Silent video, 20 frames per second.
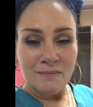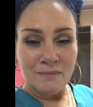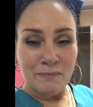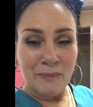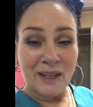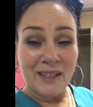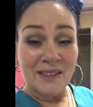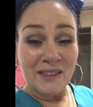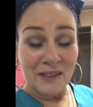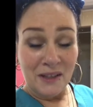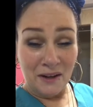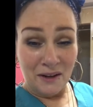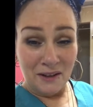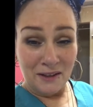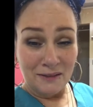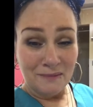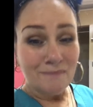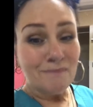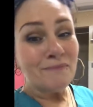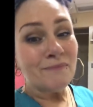my
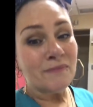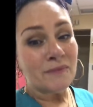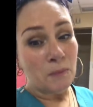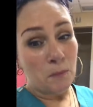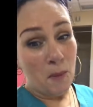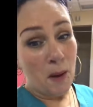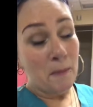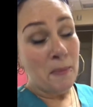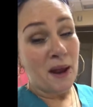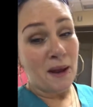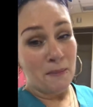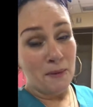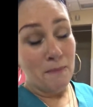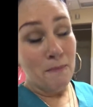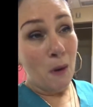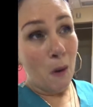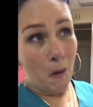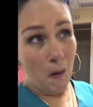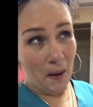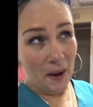son, my baby
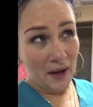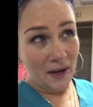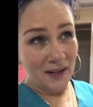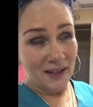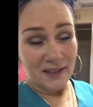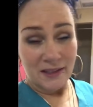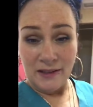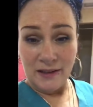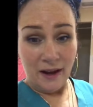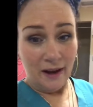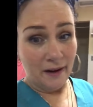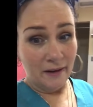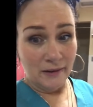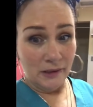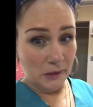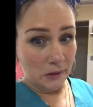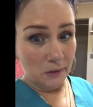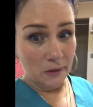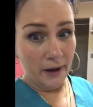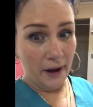boy, he's not a
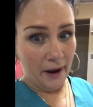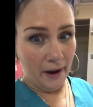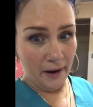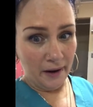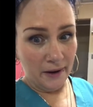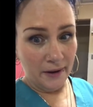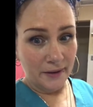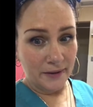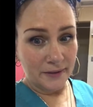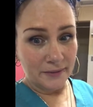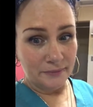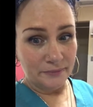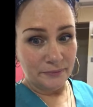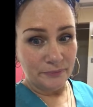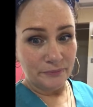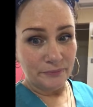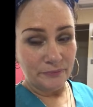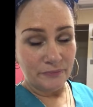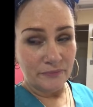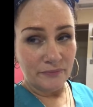little guy
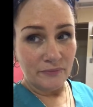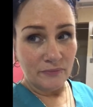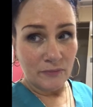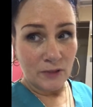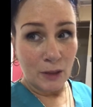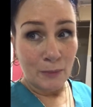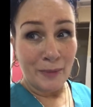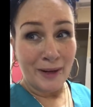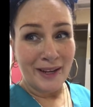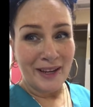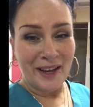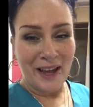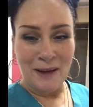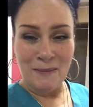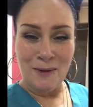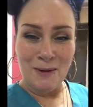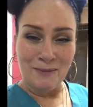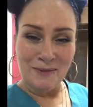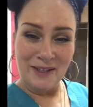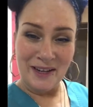but he
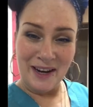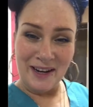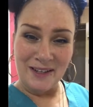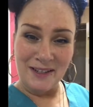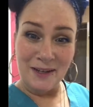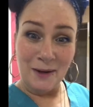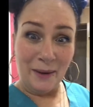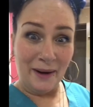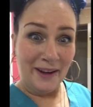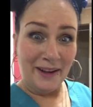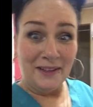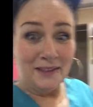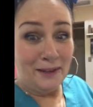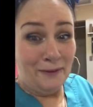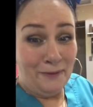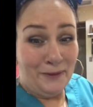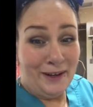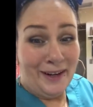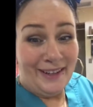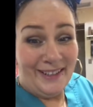came home today, so I guess I
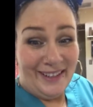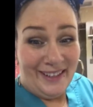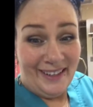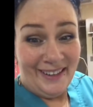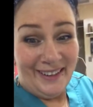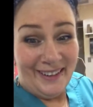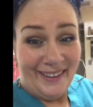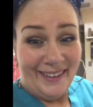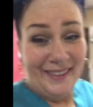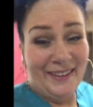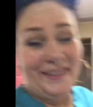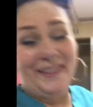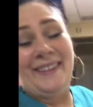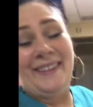forgot to eat.